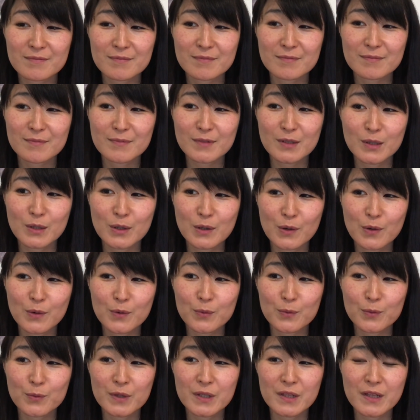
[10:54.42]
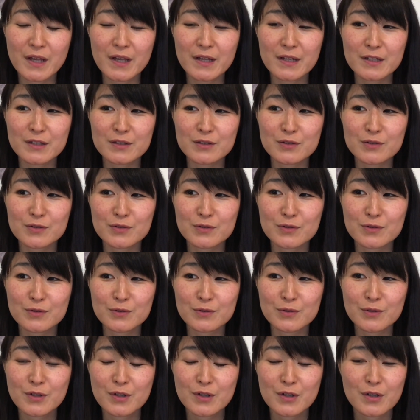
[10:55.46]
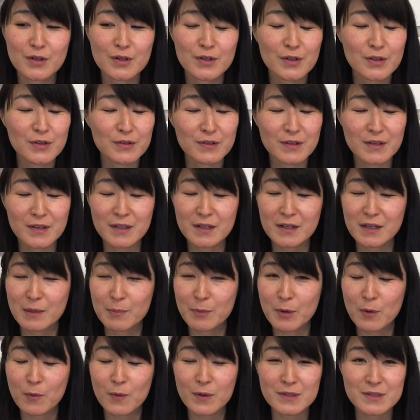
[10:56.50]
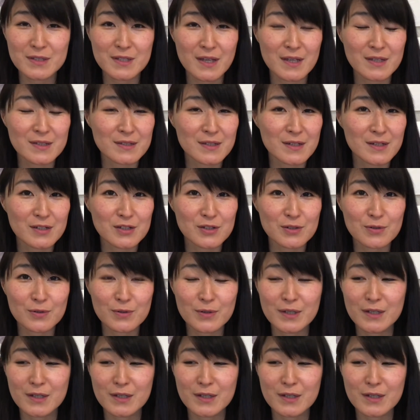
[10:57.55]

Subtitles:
you know, related to thinking about what's essential